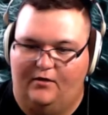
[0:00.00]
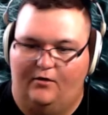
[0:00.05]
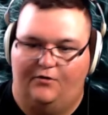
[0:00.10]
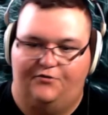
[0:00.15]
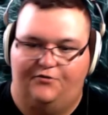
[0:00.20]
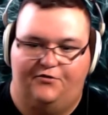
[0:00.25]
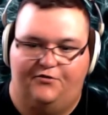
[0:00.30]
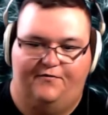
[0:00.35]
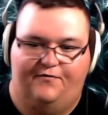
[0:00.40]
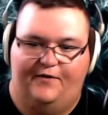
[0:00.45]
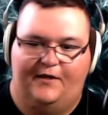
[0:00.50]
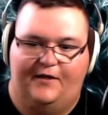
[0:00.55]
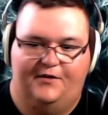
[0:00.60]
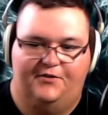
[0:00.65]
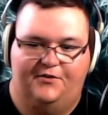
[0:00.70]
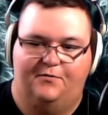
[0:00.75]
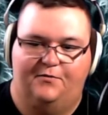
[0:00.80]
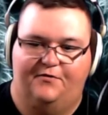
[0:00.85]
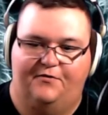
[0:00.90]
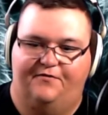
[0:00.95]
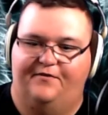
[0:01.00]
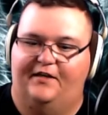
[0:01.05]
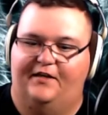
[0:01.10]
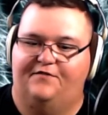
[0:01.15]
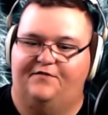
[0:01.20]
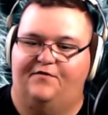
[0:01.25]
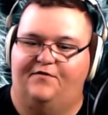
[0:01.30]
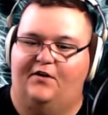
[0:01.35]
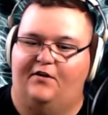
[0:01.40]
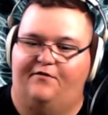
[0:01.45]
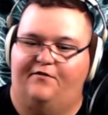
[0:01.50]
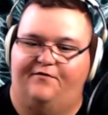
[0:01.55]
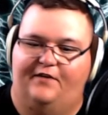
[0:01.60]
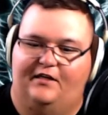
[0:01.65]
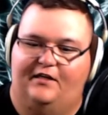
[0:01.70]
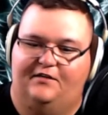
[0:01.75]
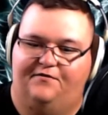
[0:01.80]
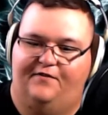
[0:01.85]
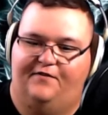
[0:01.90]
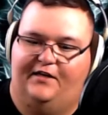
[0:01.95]
Ultra fast, super fast, very
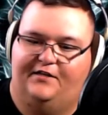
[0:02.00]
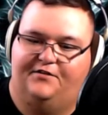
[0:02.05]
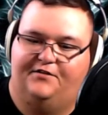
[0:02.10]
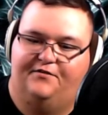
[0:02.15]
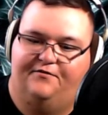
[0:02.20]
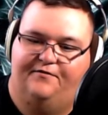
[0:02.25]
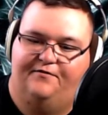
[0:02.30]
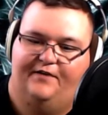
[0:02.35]
fast, faster,